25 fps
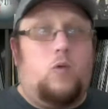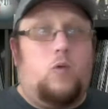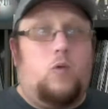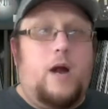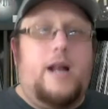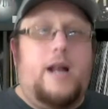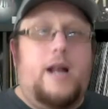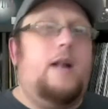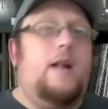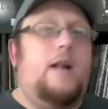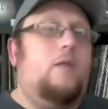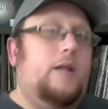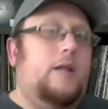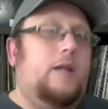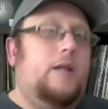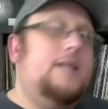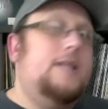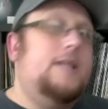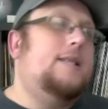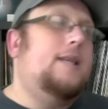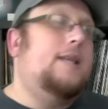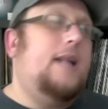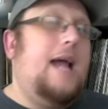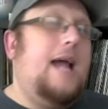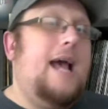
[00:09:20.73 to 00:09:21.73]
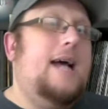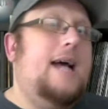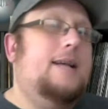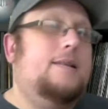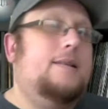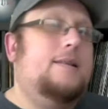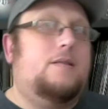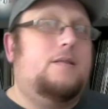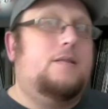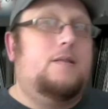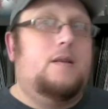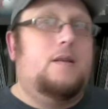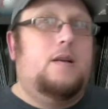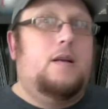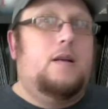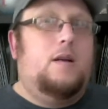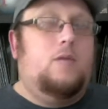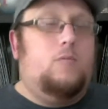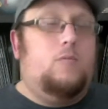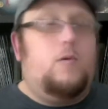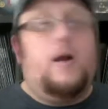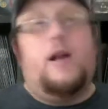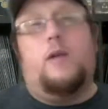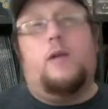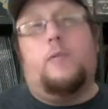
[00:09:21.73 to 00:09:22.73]
write it and release it as
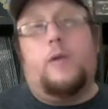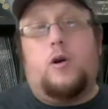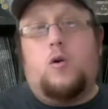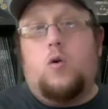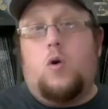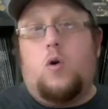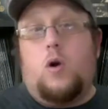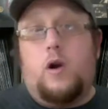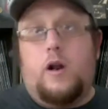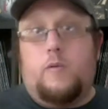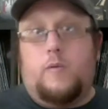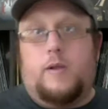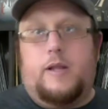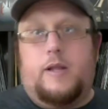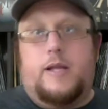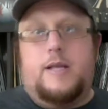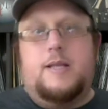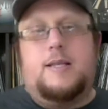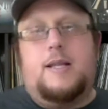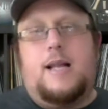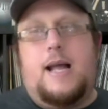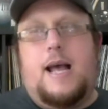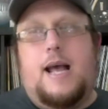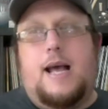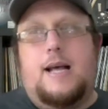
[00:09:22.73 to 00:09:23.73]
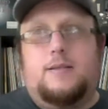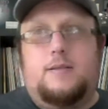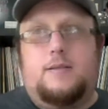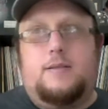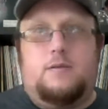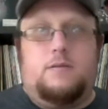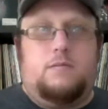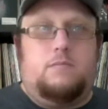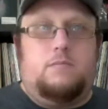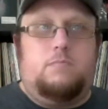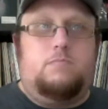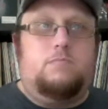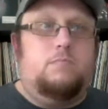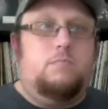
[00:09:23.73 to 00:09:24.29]
write it, record it, and release it as,